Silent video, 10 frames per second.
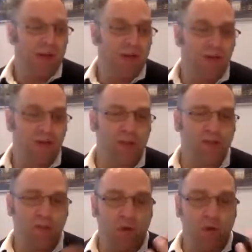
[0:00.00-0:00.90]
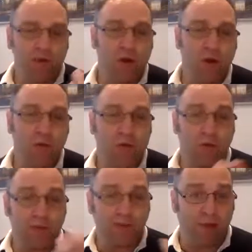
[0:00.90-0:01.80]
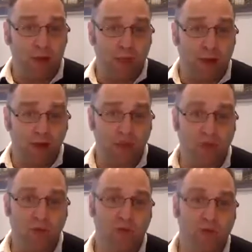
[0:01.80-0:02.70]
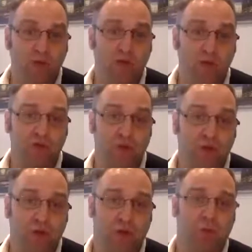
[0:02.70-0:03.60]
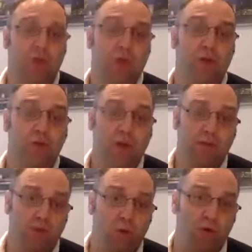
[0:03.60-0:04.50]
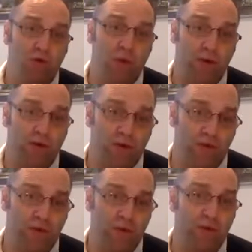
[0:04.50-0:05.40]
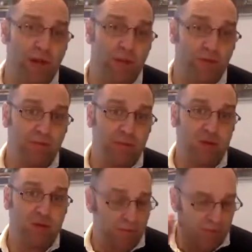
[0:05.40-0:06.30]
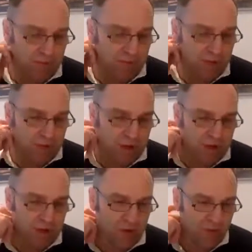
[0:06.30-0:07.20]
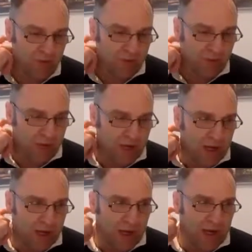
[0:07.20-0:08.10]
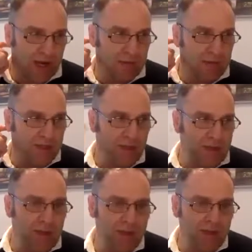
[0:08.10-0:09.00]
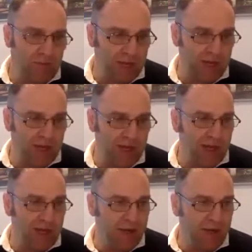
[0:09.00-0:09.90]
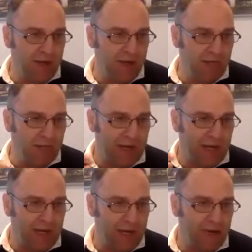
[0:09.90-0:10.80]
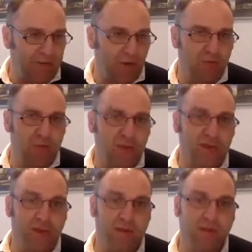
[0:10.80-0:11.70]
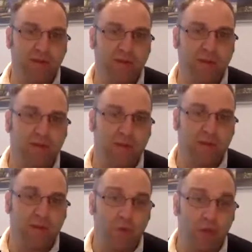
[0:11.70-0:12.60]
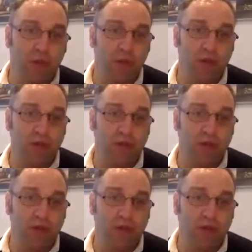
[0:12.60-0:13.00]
a focus on the small molecules of the traditional pharma model, more of the developed bigger molecules. And so I came to Germany and I got involved in a series of three